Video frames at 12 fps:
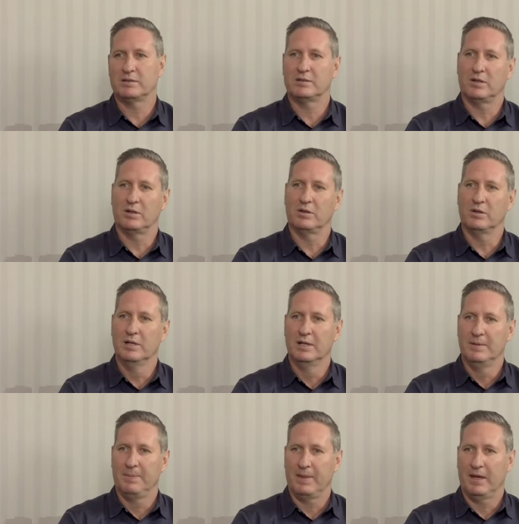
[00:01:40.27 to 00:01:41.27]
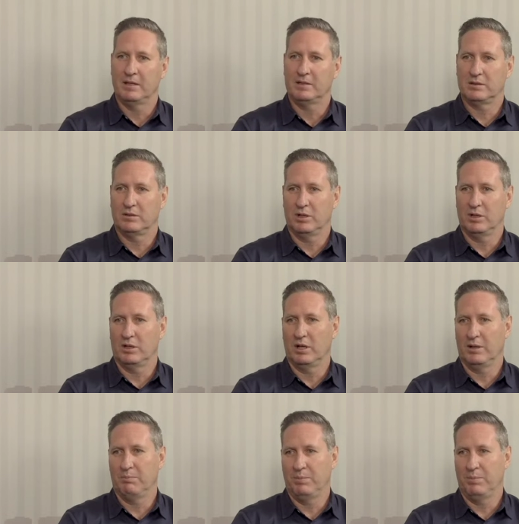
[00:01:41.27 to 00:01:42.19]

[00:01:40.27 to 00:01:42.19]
So it's a, a